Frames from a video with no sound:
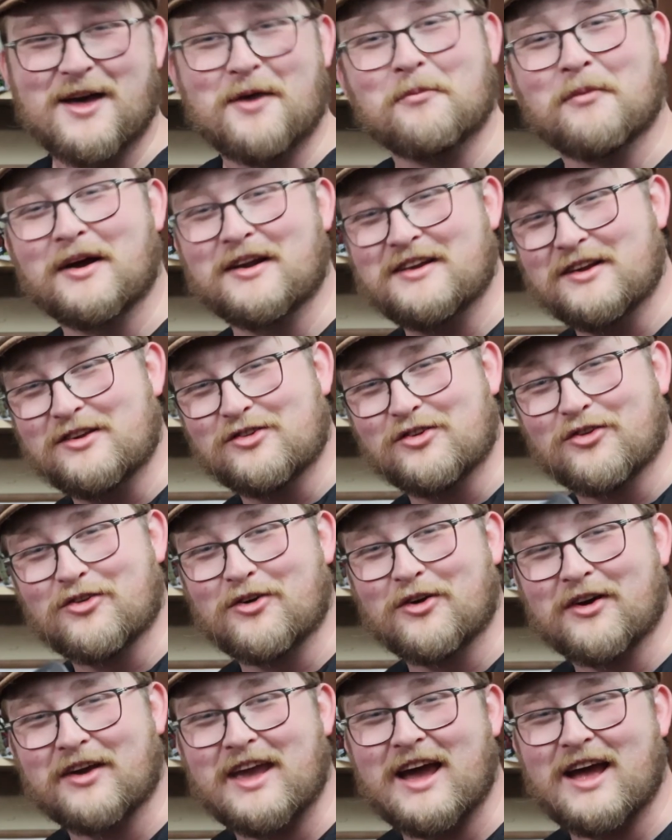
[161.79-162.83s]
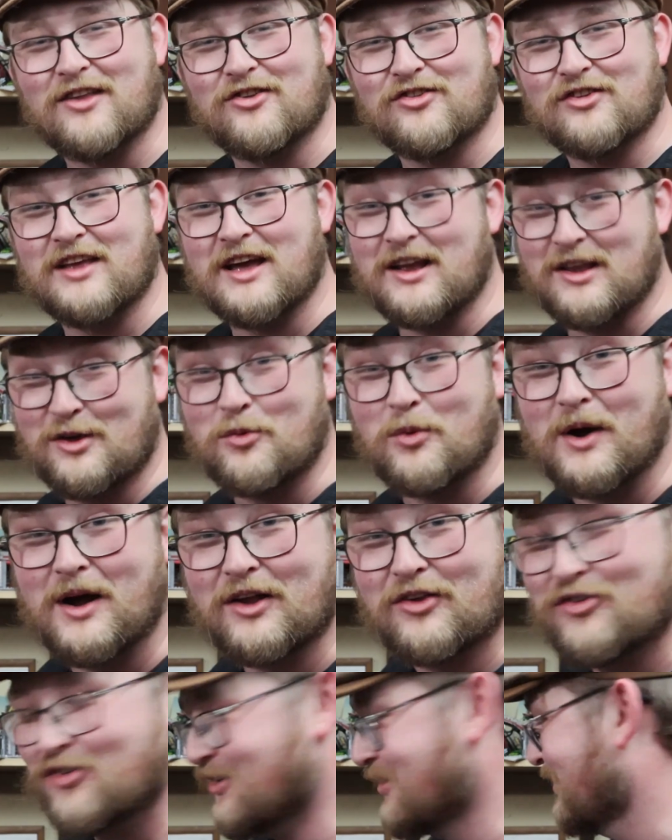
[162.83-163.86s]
My teacher's gonna catch that, you watch.